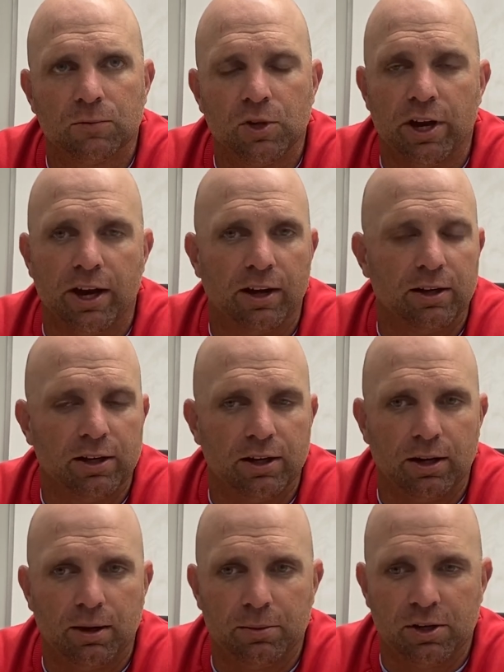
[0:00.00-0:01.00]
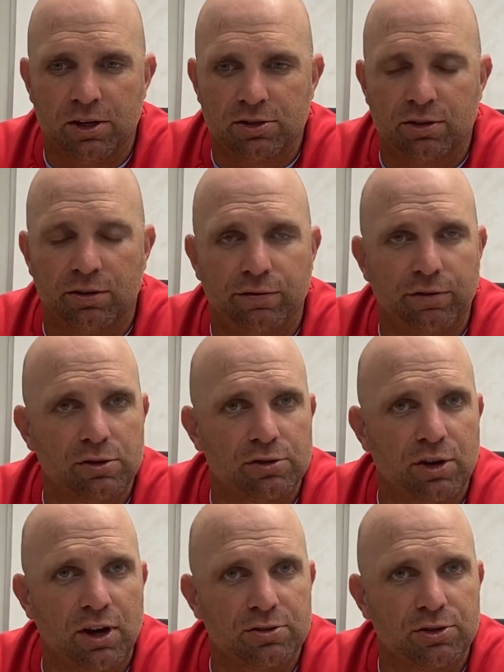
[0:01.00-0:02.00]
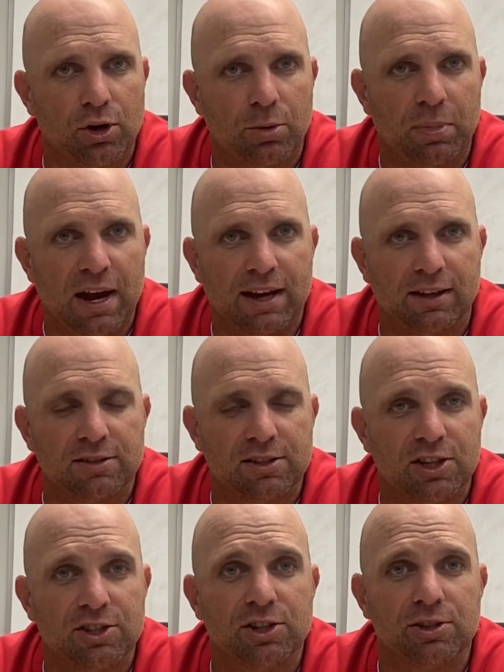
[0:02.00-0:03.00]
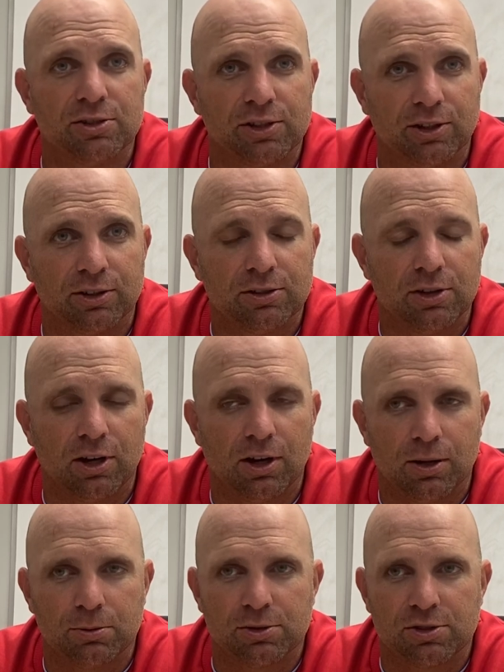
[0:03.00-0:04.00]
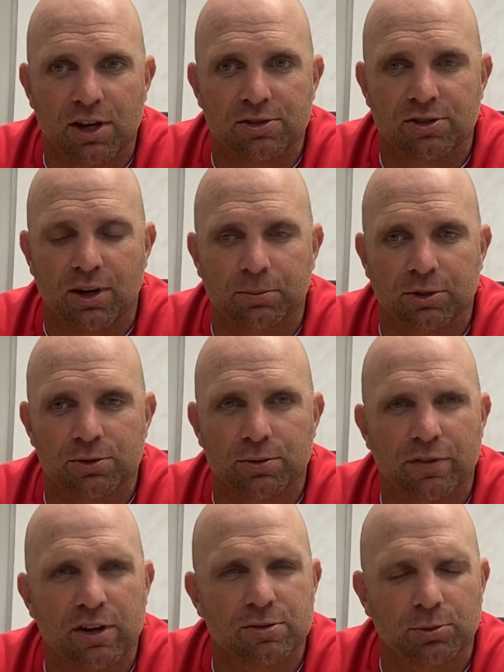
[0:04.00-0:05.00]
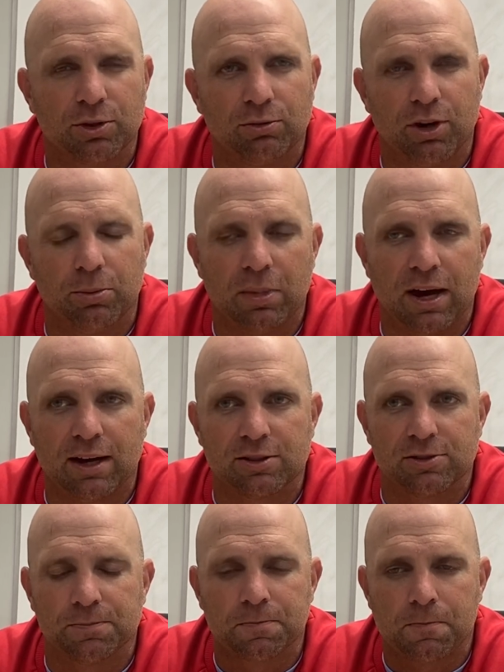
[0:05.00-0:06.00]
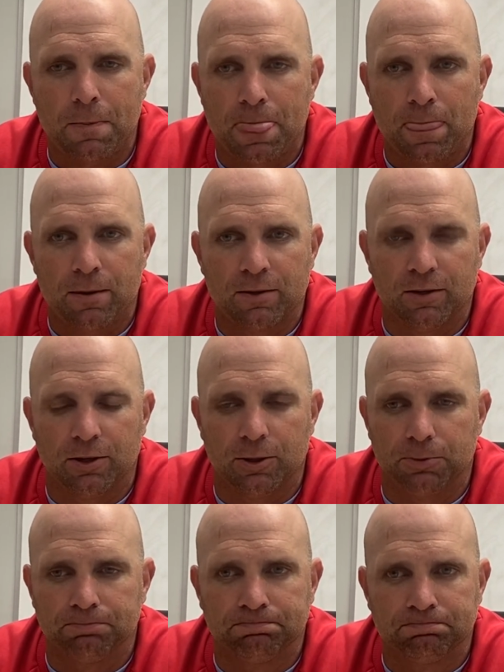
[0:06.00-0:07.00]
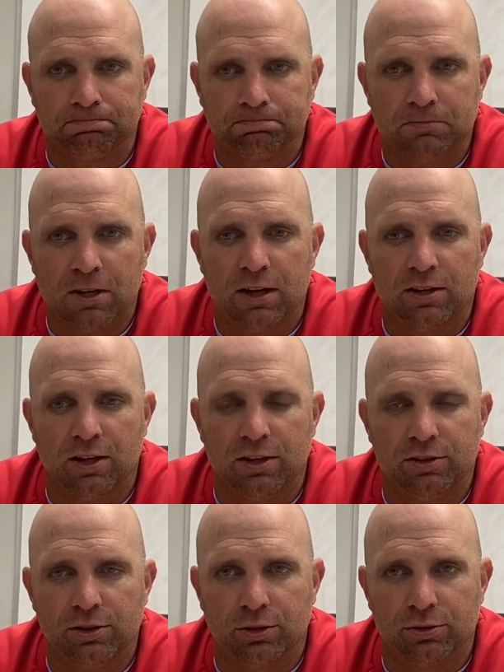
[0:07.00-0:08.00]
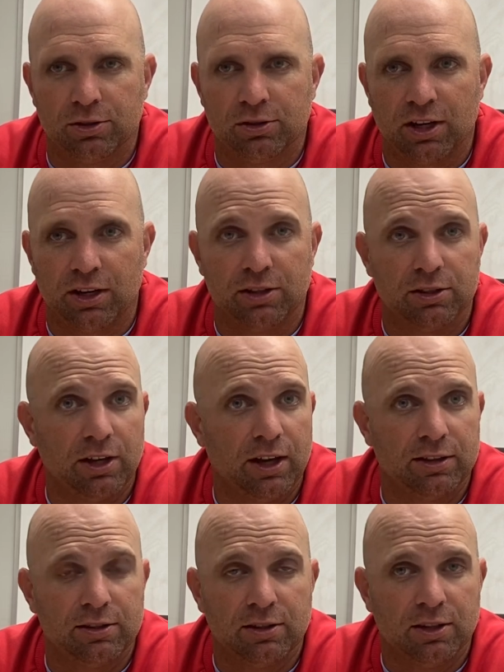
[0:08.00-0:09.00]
Yeah, and um, he's our first thousand yard back in ten years here, uh, which says something because we've had some good running backs, and um, eh, you know to tell you that